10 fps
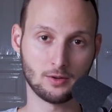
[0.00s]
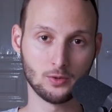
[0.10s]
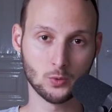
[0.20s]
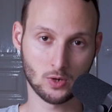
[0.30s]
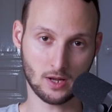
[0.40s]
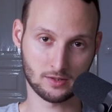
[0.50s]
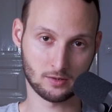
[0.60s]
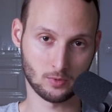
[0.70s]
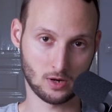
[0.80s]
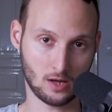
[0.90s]
a new
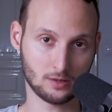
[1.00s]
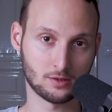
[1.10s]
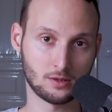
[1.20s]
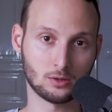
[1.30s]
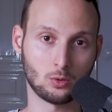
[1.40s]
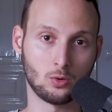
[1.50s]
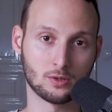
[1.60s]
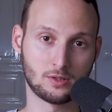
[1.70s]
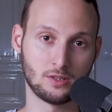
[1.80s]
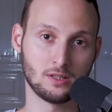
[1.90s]
custom class that
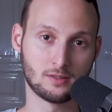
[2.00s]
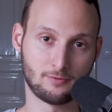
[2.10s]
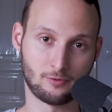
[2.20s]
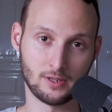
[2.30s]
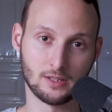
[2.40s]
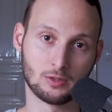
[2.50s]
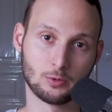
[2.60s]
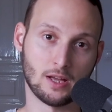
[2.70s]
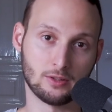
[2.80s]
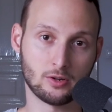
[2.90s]
holds these three
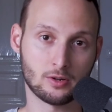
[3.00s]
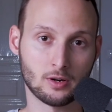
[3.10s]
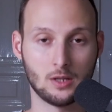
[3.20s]
together